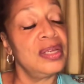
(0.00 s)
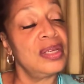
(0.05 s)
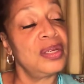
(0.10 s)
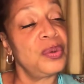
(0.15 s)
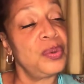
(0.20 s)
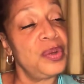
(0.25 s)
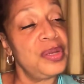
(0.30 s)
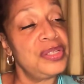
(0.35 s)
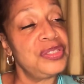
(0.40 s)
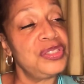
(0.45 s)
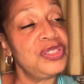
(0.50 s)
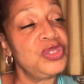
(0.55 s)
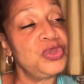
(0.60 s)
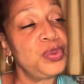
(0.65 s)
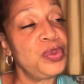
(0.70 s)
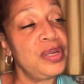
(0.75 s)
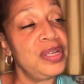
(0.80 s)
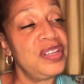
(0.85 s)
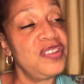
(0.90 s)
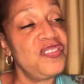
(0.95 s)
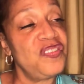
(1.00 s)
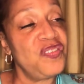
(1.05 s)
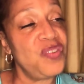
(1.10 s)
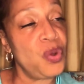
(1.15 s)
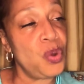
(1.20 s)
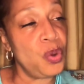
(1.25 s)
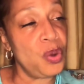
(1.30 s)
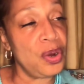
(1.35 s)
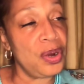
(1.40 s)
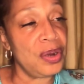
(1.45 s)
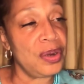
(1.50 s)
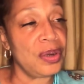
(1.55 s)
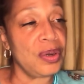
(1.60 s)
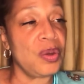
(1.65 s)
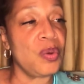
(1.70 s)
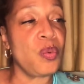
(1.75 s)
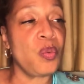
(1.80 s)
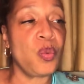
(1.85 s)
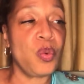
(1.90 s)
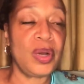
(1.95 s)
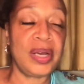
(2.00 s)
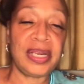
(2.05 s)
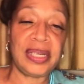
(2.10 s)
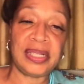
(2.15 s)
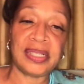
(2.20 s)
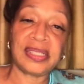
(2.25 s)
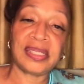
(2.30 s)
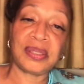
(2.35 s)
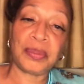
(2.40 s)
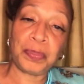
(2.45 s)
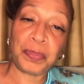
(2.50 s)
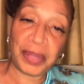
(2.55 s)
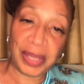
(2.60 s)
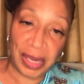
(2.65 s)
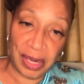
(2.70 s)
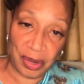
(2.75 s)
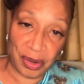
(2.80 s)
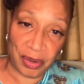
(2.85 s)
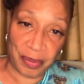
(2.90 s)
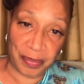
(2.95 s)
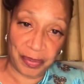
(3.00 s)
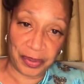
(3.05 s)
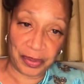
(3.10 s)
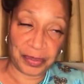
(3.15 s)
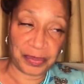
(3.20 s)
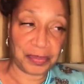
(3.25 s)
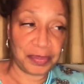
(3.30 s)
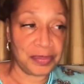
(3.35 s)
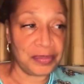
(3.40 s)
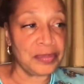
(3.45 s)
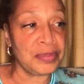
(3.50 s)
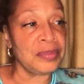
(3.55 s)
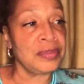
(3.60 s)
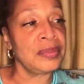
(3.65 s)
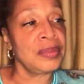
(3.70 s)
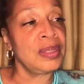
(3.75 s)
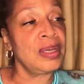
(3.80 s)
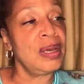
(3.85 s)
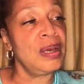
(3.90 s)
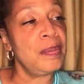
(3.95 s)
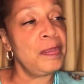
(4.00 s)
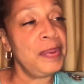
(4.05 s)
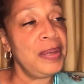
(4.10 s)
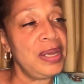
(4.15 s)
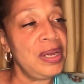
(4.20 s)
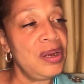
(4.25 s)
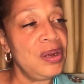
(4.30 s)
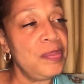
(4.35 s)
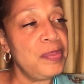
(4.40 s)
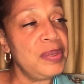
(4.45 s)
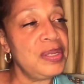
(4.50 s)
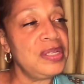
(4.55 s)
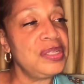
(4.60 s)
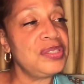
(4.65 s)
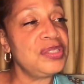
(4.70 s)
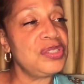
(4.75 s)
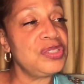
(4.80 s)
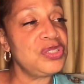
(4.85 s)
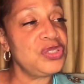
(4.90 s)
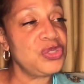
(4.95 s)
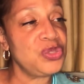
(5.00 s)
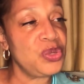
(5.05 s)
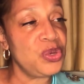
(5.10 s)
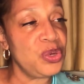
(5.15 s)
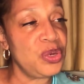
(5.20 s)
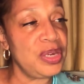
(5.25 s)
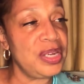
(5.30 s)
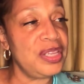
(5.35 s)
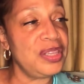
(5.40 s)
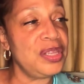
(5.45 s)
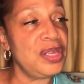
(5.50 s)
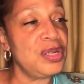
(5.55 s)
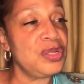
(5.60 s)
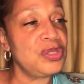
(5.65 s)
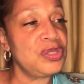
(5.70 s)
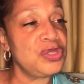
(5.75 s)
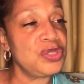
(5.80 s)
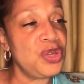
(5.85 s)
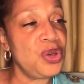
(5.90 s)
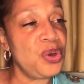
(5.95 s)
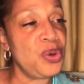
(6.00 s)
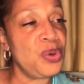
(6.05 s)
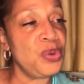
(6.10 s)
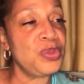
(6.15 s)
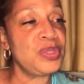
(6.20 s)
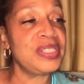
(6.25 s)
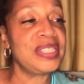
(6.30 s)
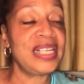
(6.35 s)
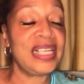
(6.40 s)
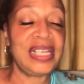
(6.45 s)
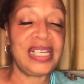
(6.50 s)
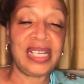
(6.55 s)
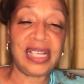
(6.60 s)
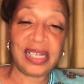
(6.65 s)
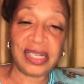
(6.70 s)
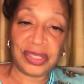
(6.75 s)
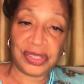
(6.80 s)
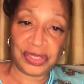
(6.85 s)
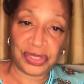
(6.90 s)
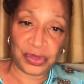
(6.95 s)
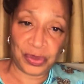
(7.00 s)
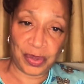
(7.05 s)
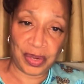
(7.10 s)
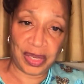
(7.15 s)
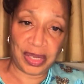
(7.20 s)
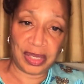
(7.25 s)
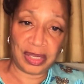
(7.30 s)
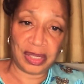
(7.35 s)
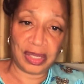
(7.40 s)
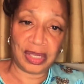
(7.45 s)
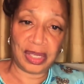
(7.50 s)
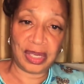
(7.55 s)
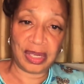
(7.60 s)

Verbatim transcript: Question 24. What is a parable? A parable is a story that is told to illustrate a